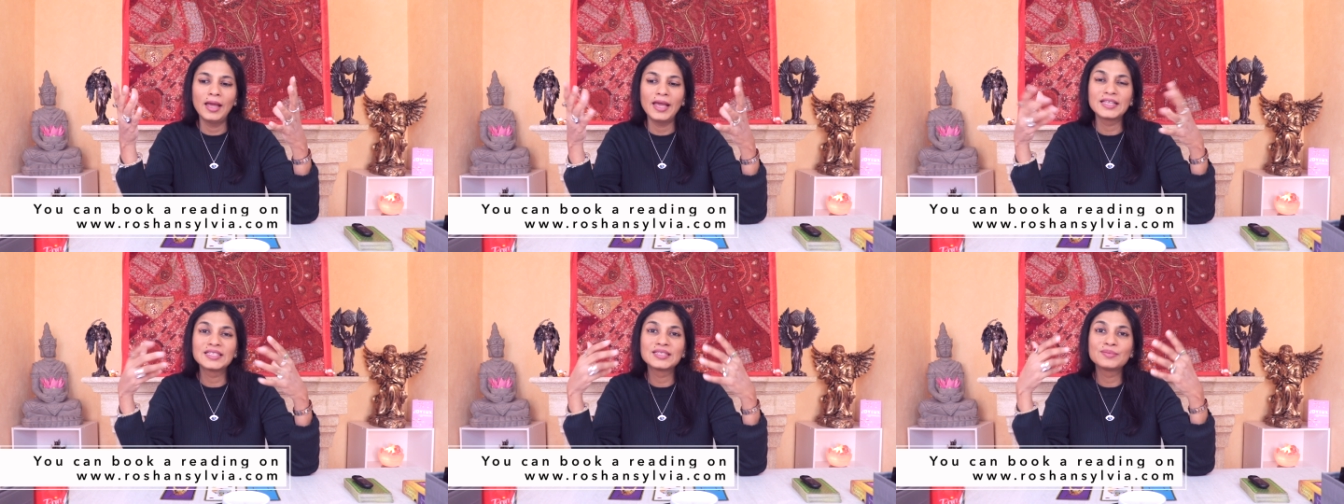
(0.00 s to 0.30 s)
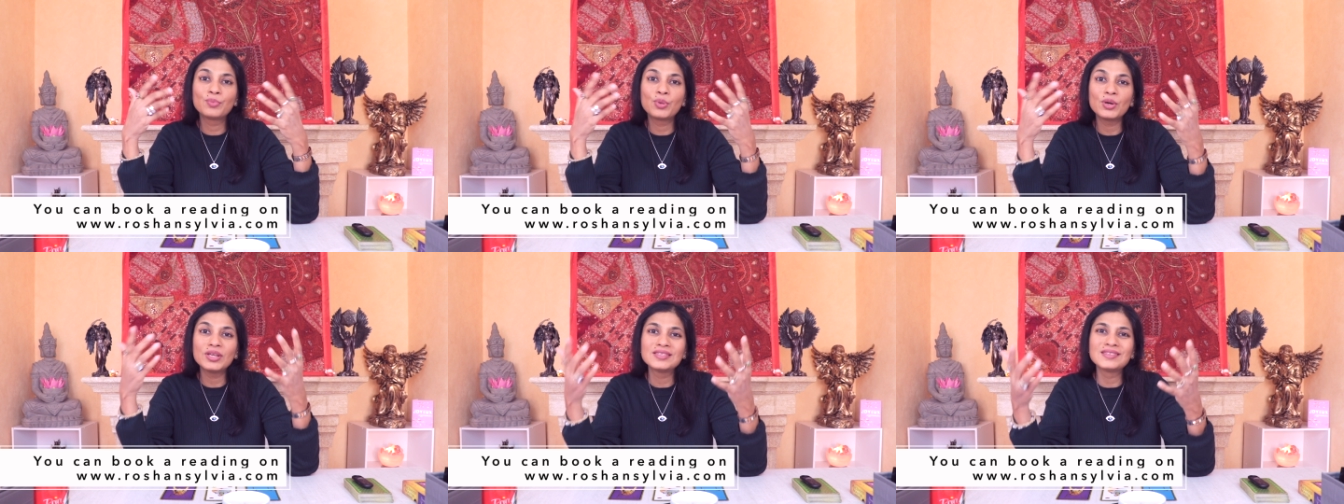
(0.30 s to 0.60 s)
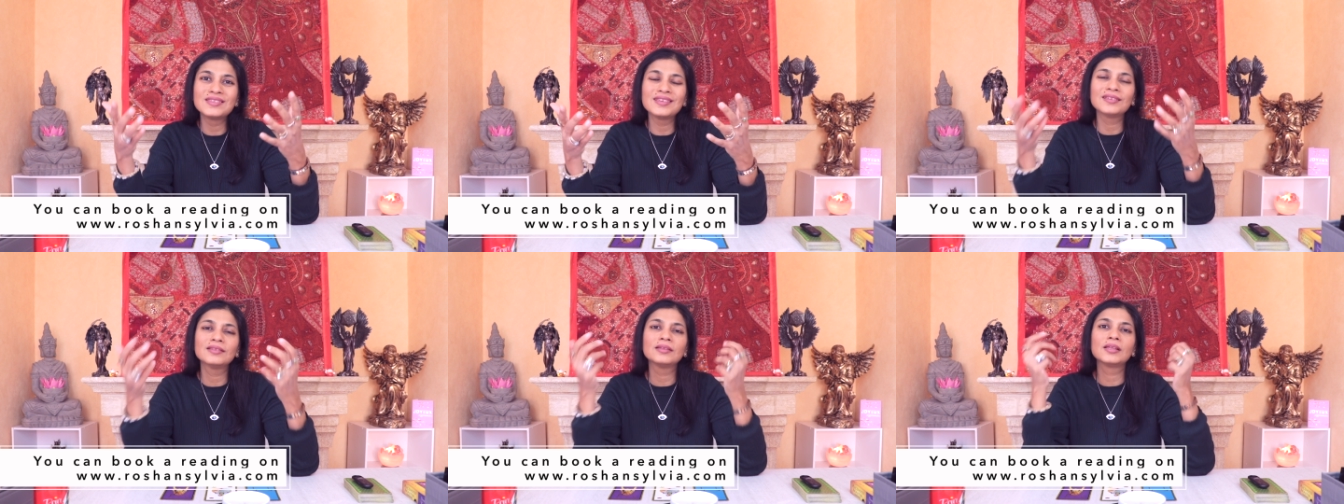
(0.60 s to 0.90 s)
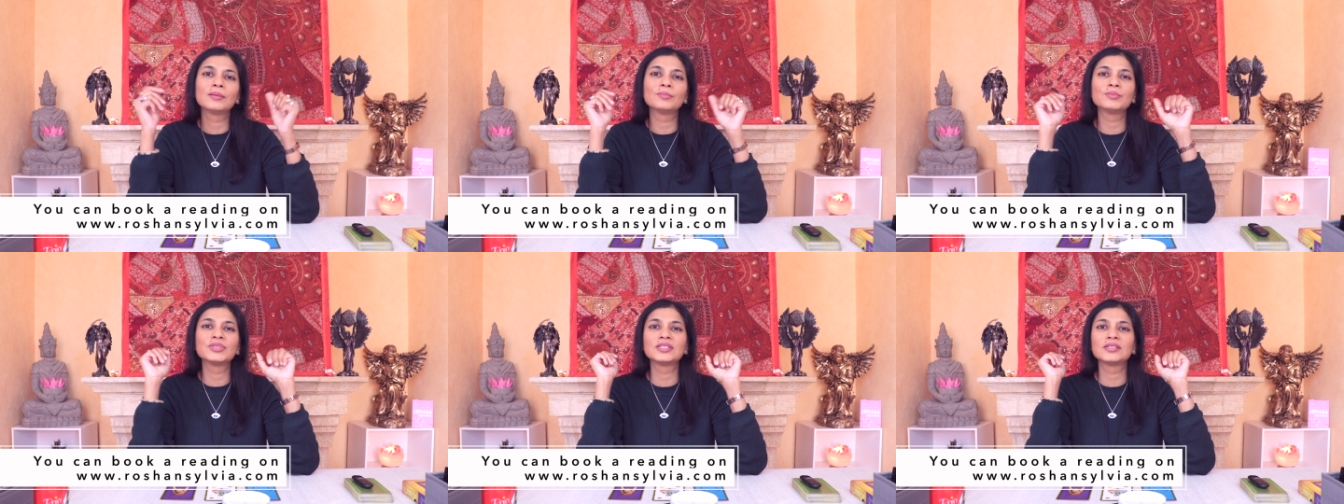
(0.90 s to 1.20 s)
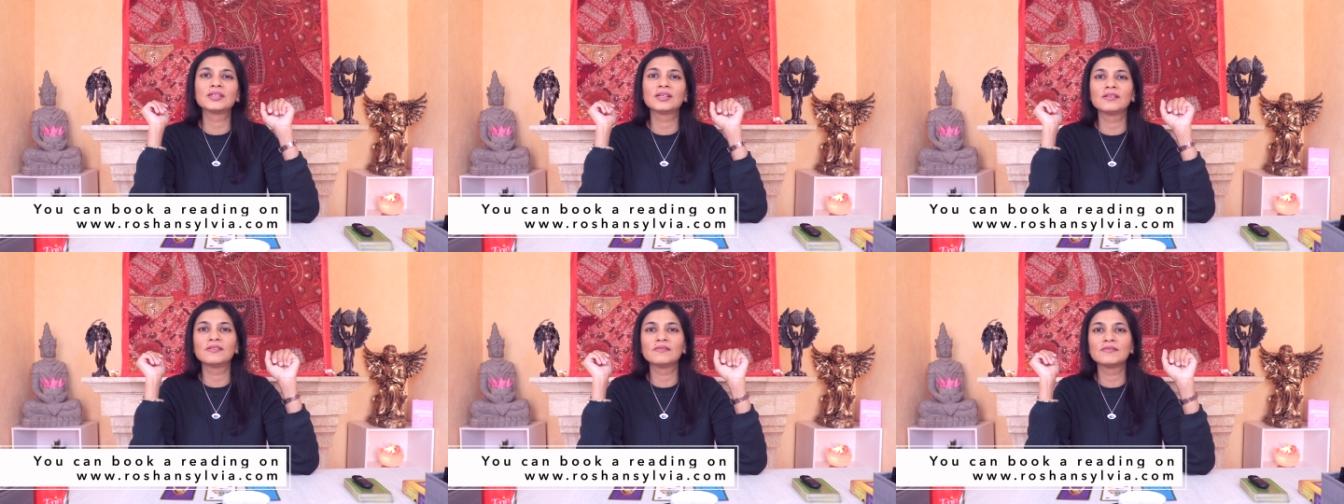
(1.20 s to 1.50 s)
expressing
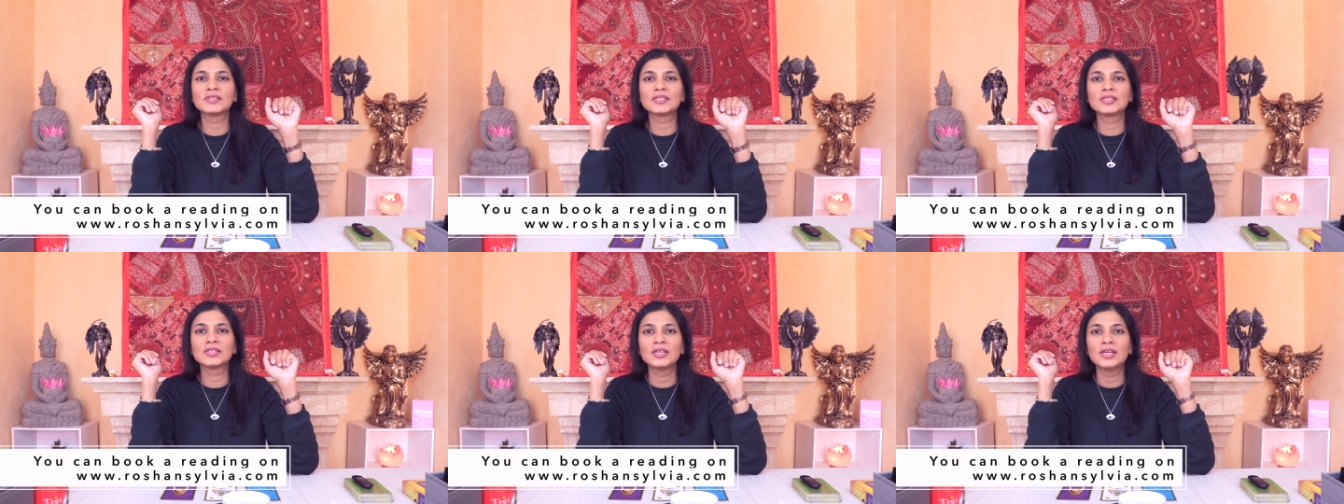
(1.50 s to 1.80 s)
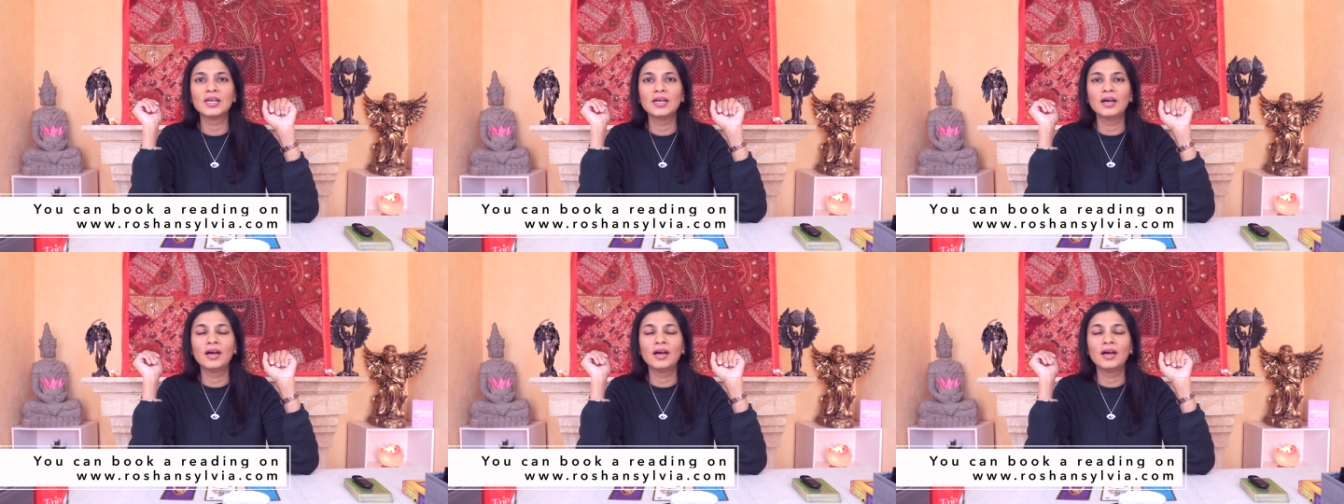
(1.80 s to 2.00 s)
themselves.